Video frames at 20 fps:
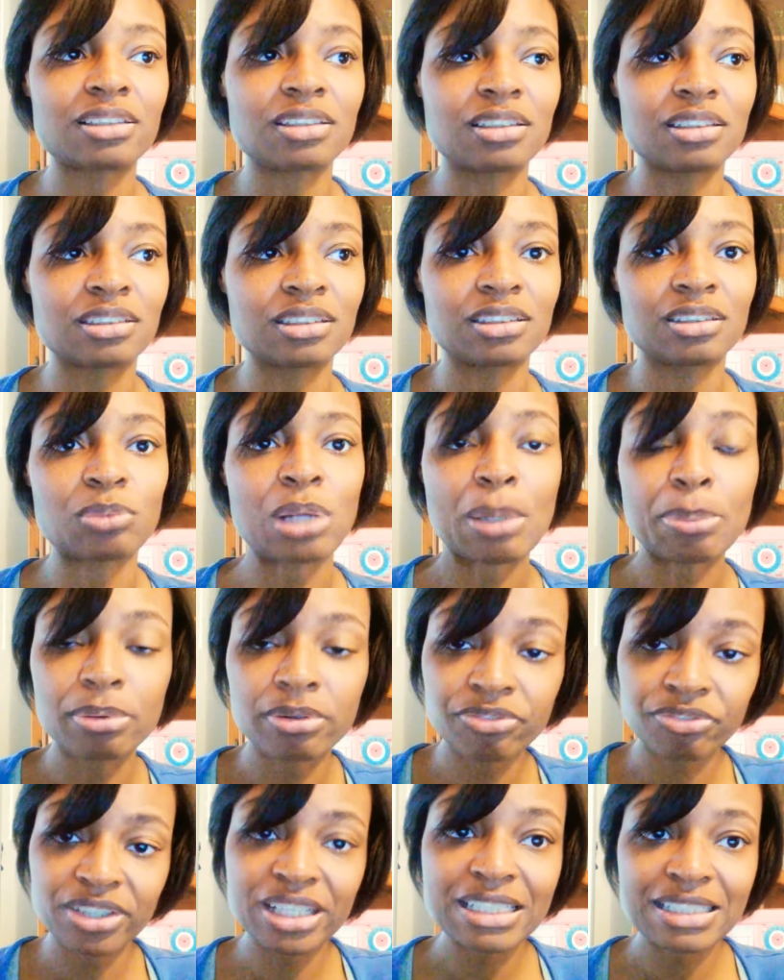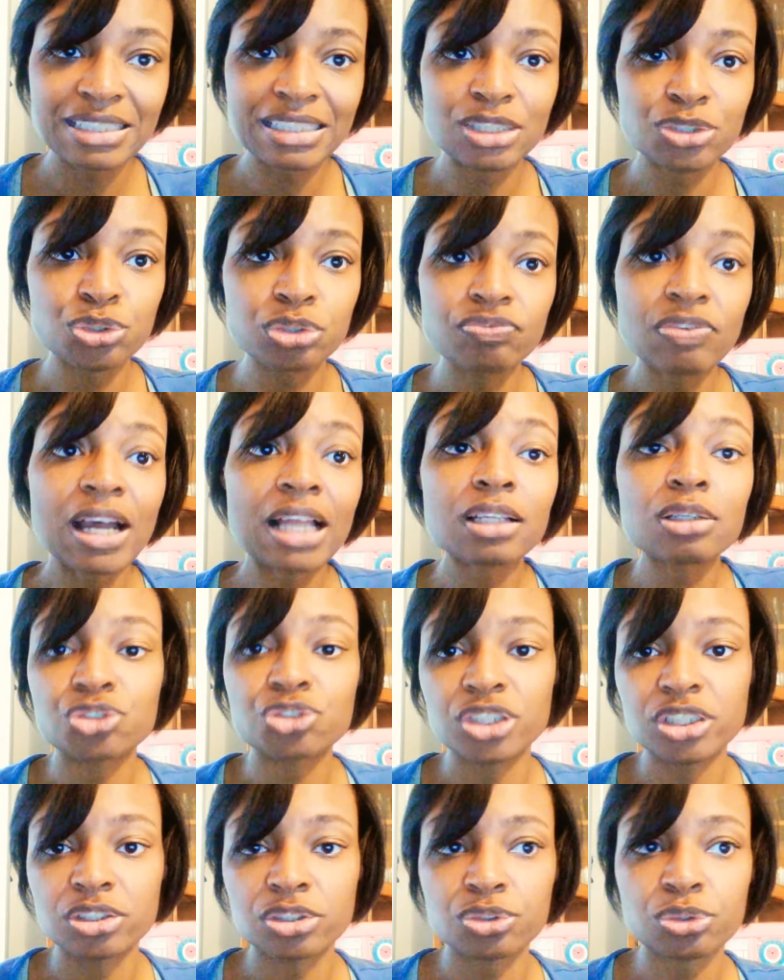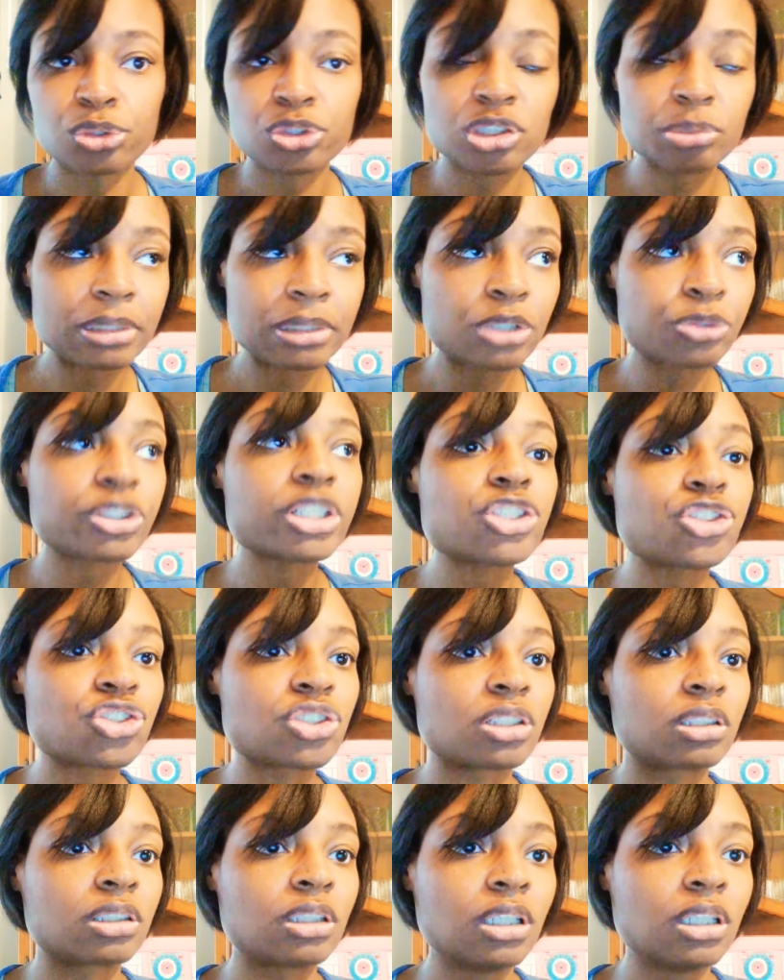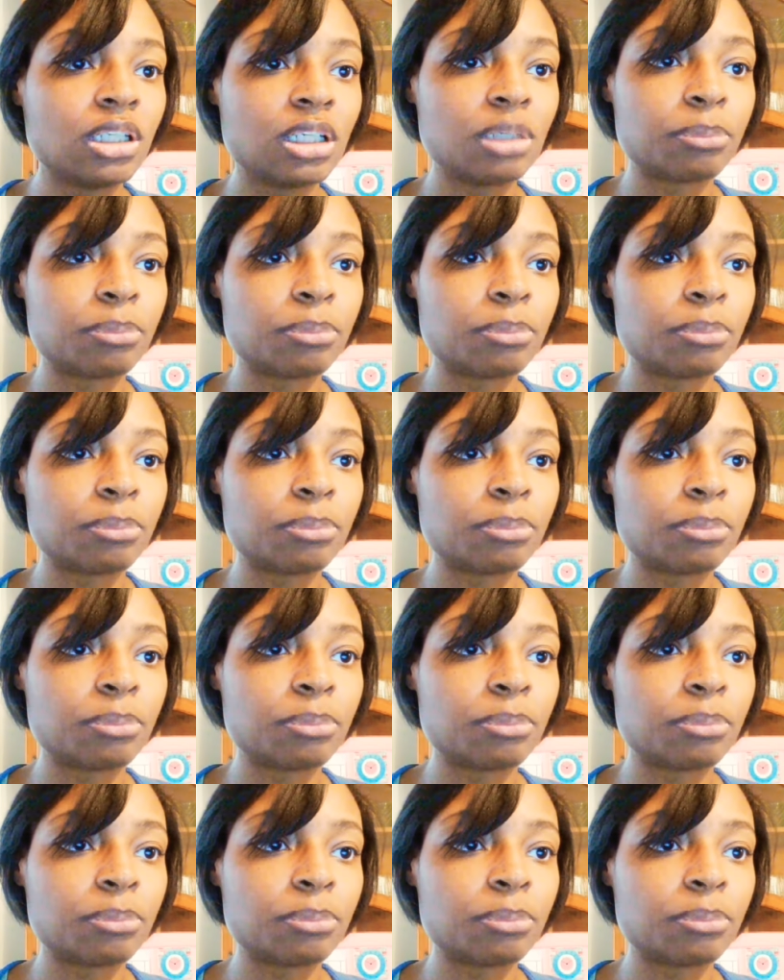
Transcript: uh, while professing to follow Jesus or to be Christian,